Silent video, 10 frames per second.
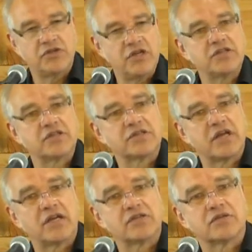that
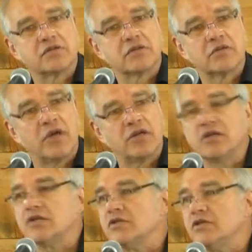Jesus has
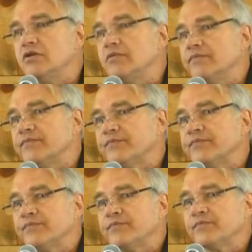commanded us to do.
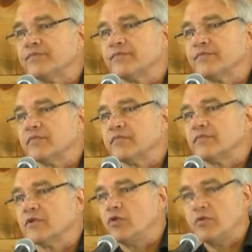
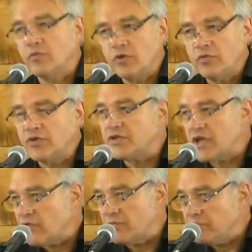We, we
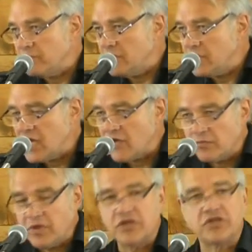must never,
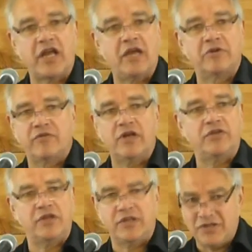never be ashamed of
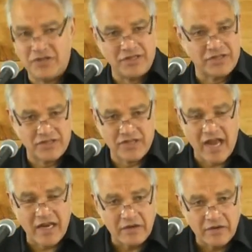anything that Jesus
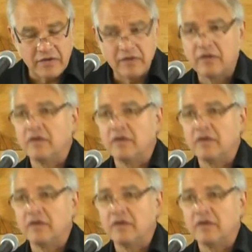said.